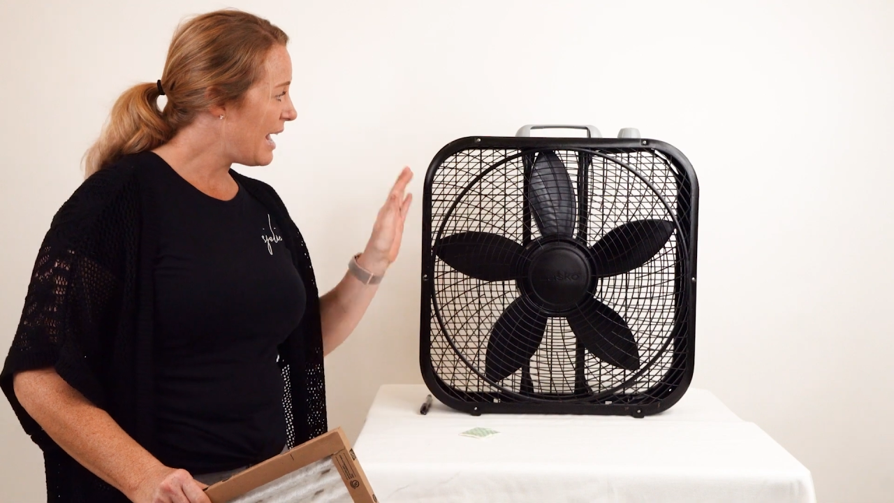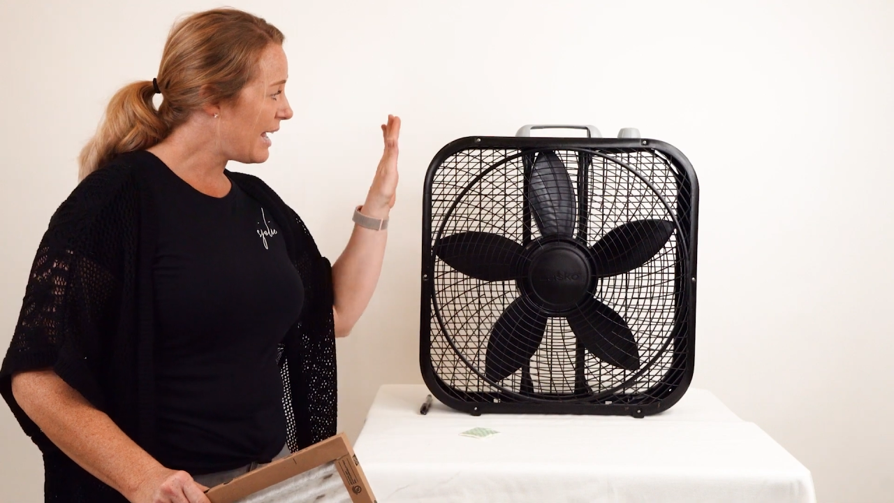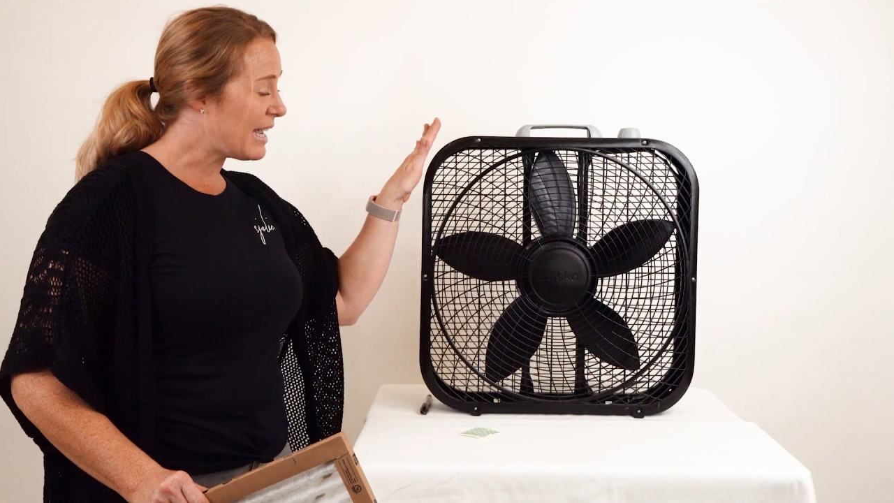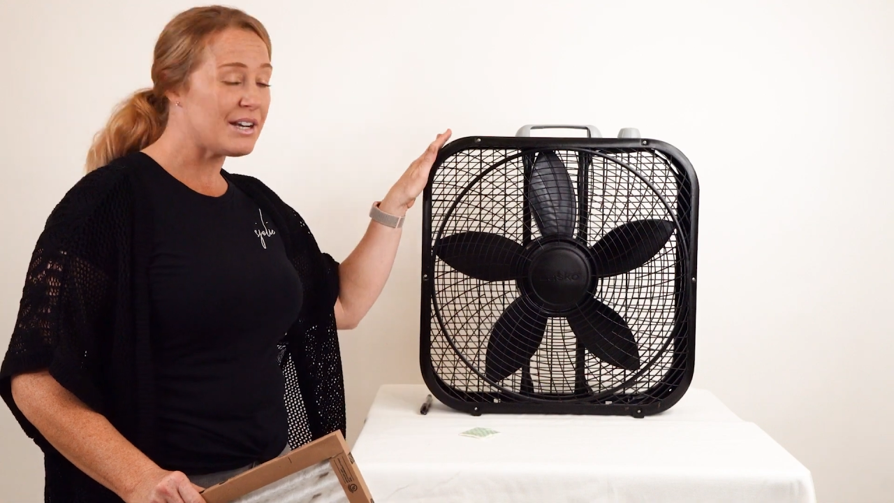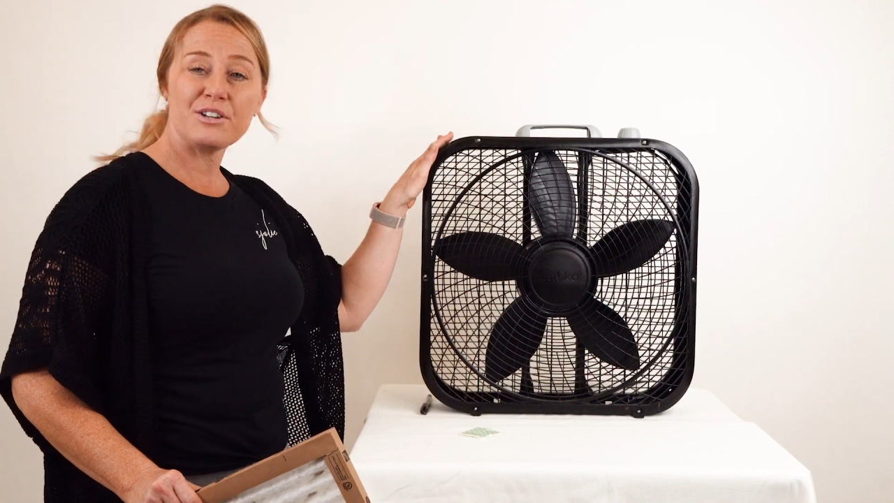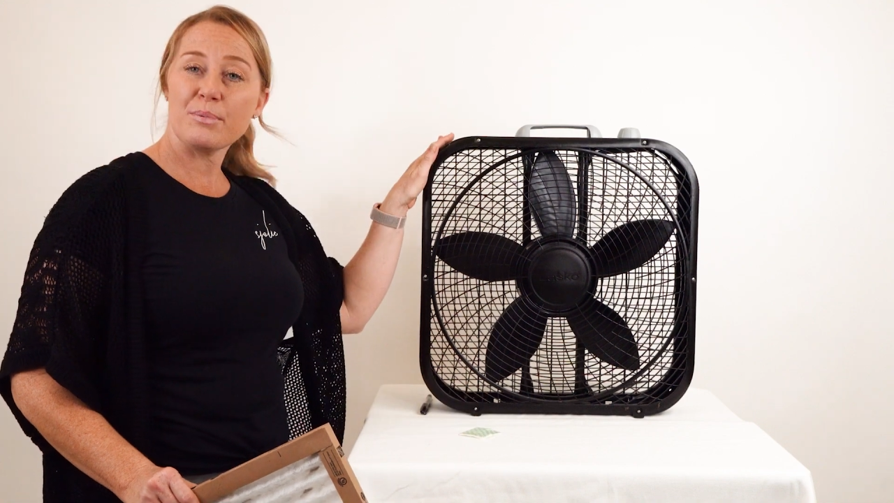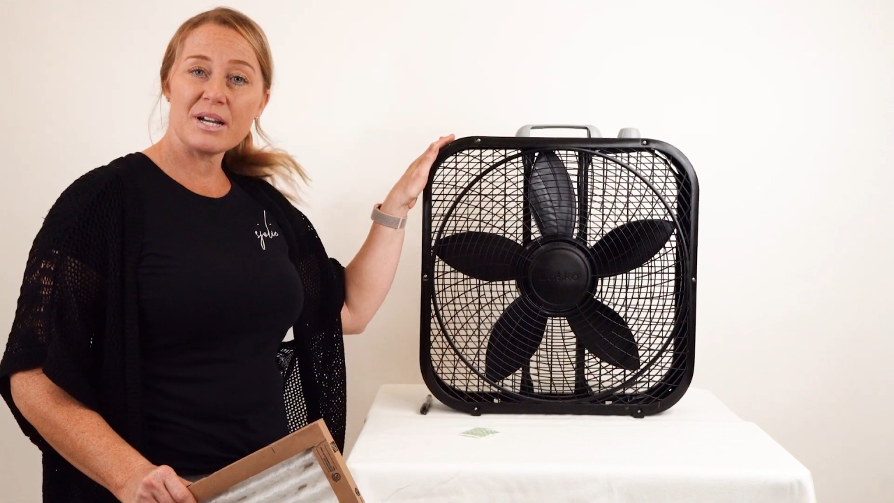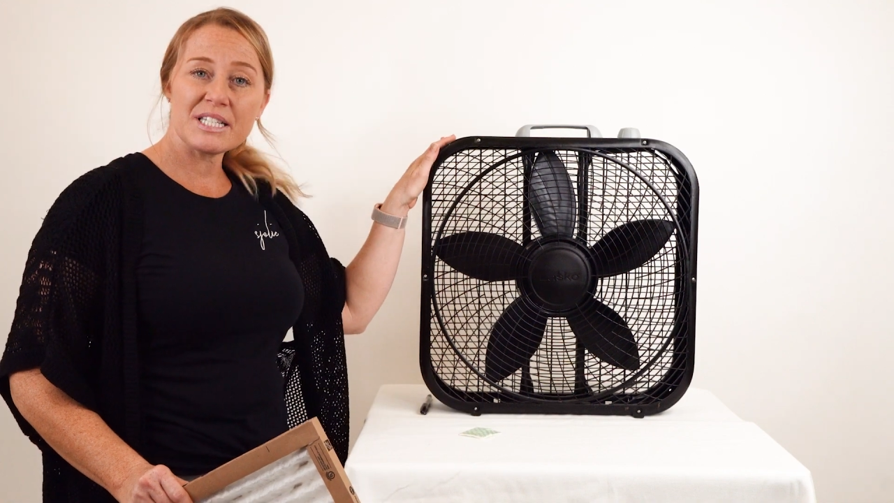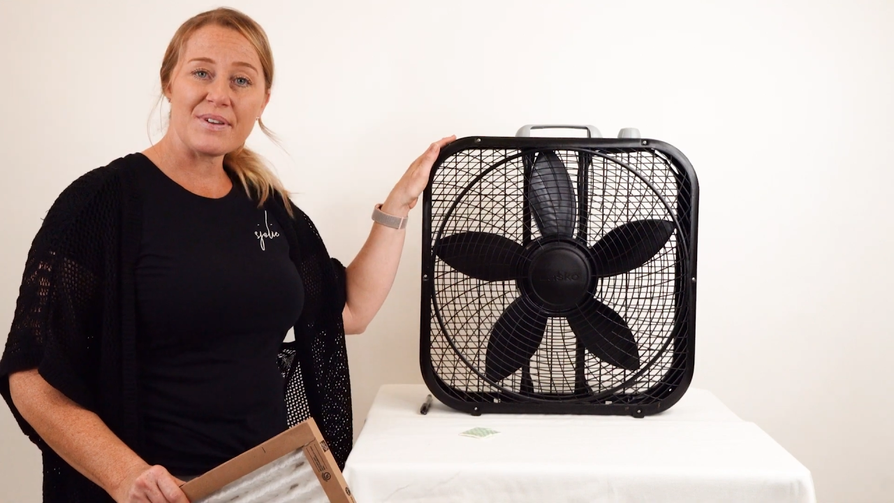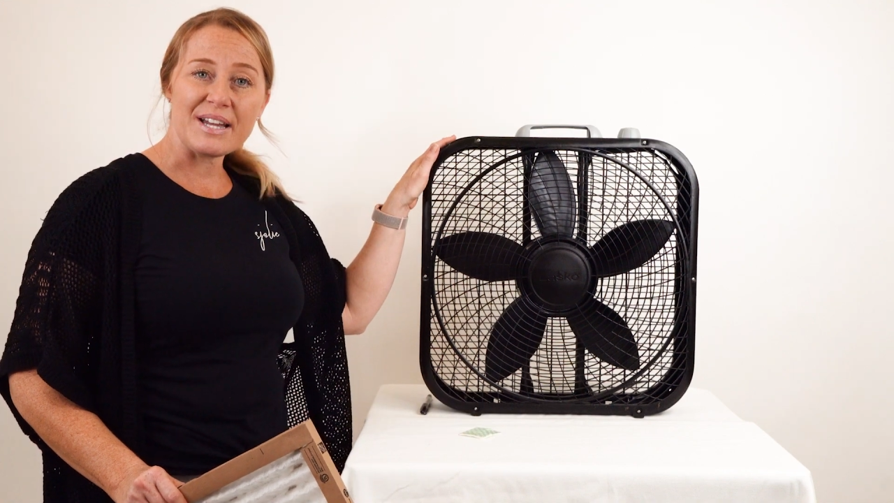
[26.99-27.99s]
and your
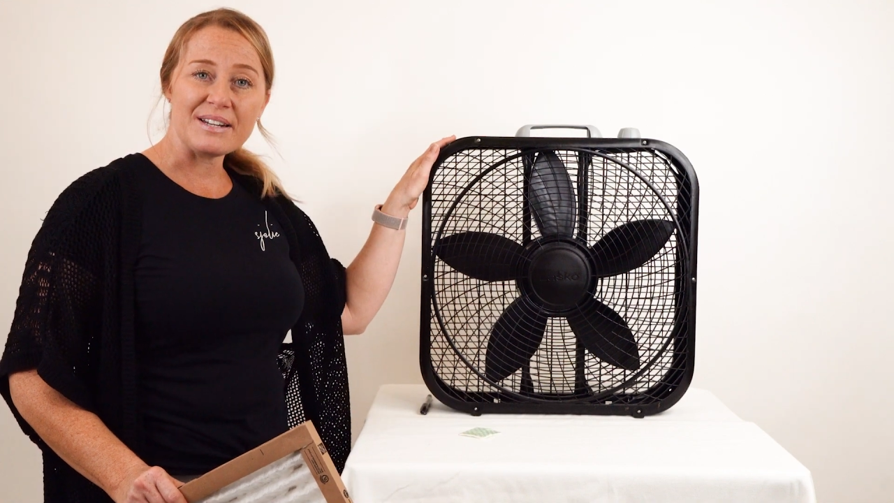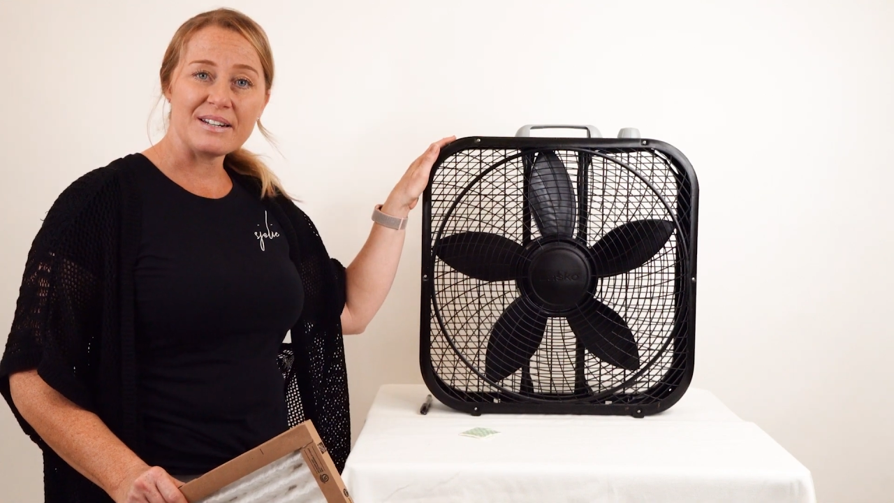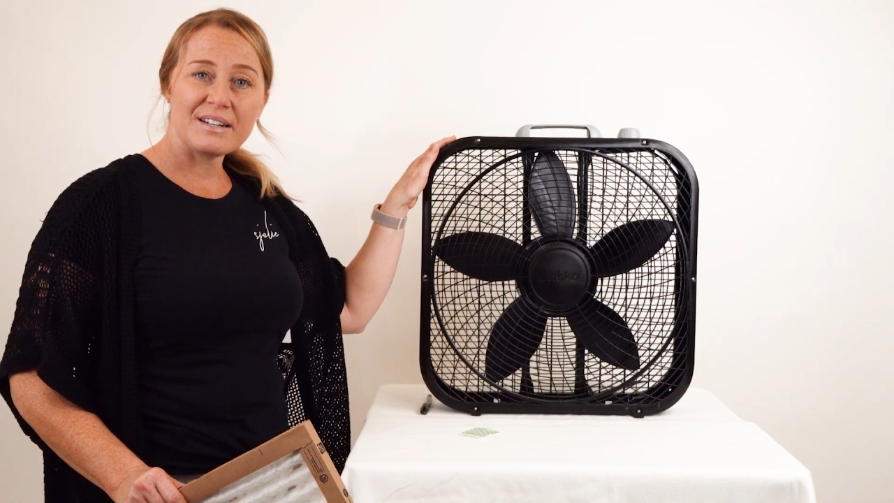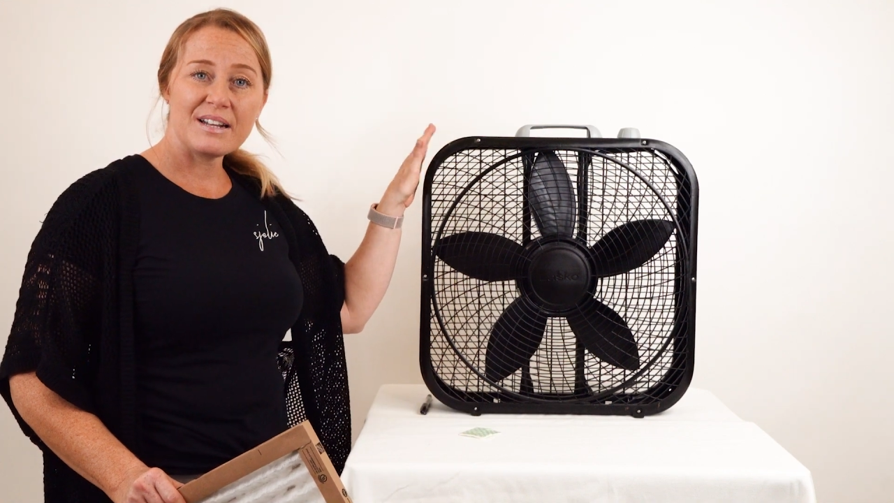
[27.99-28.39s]
box fan.